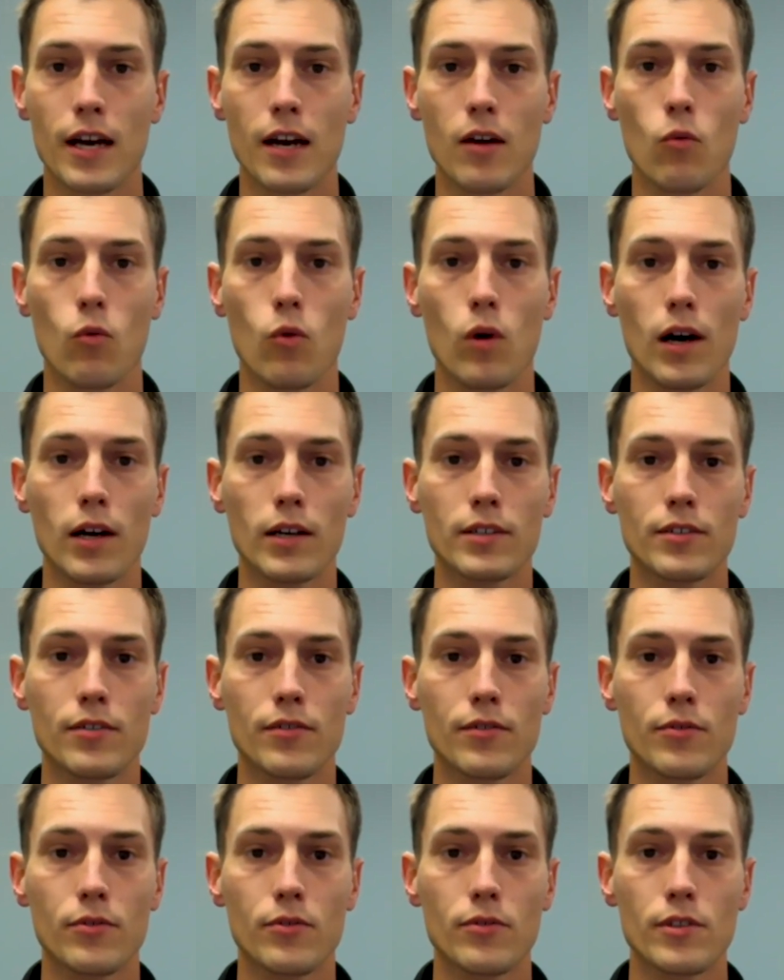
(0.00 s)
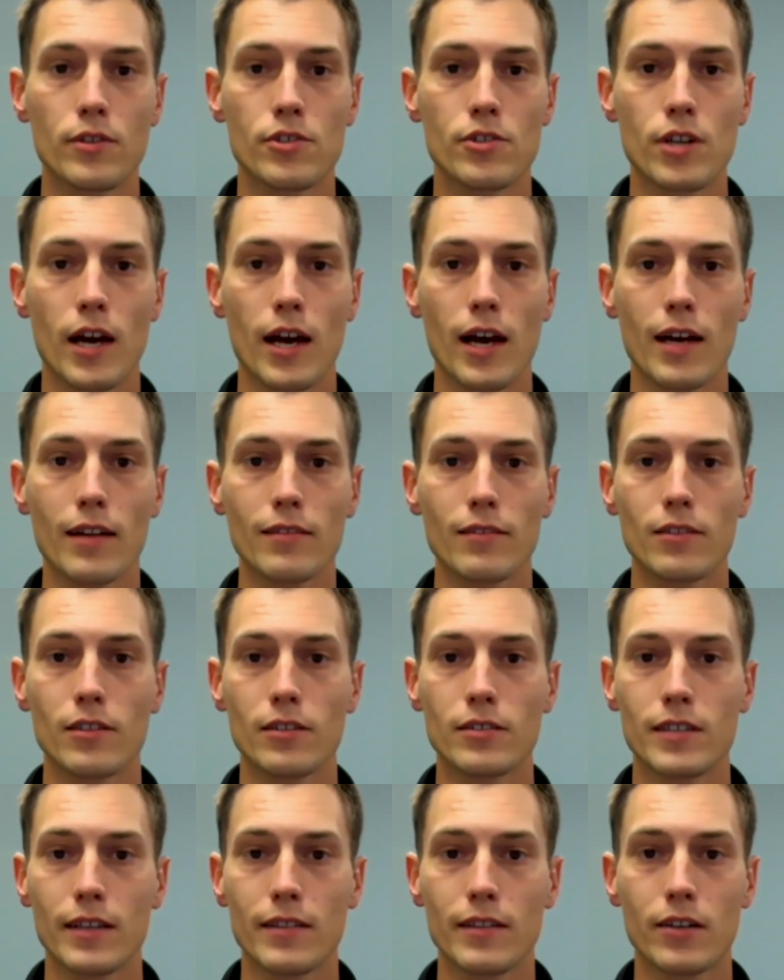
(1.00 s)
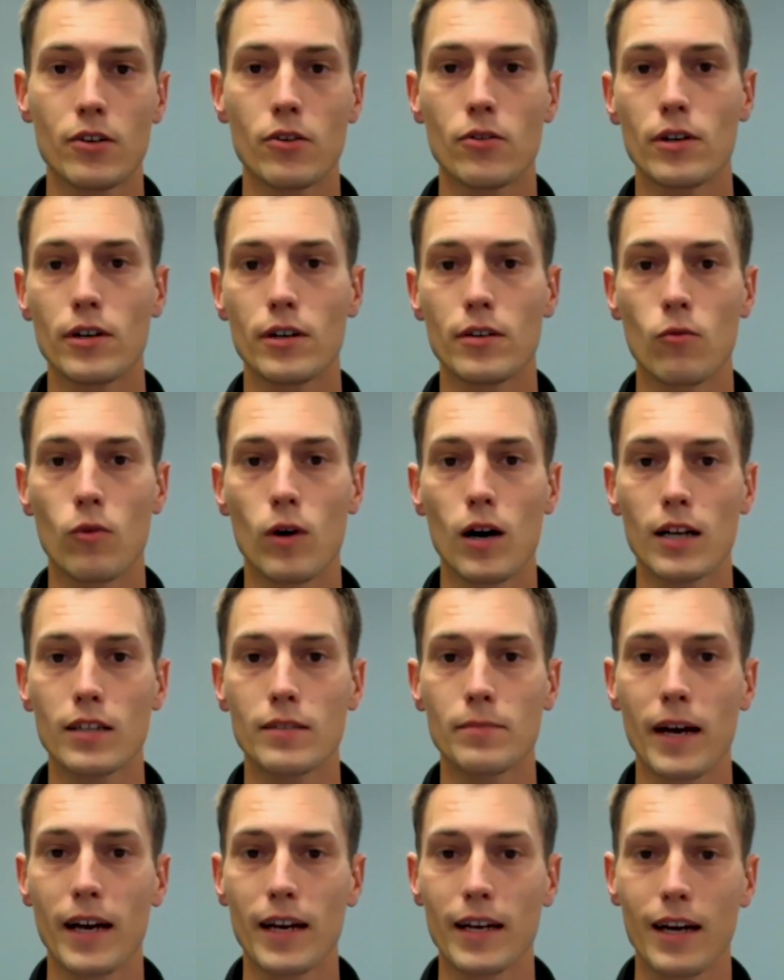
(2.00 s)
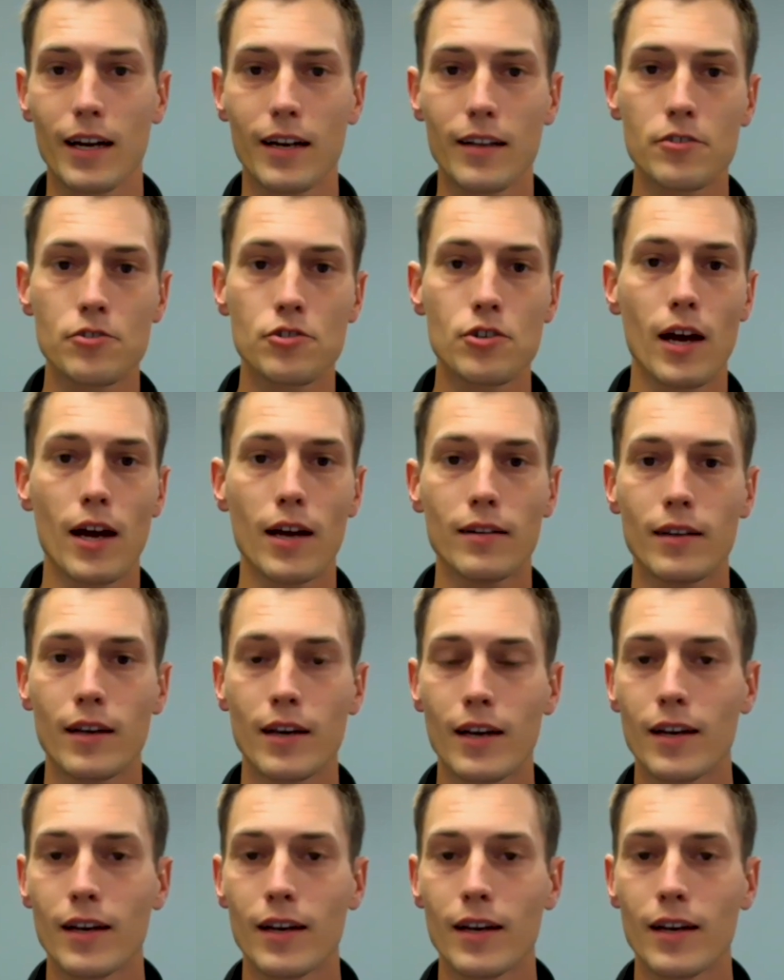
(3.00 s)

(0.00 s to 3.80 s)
I walked through the shot, looked at the corn, walked back out of the shot,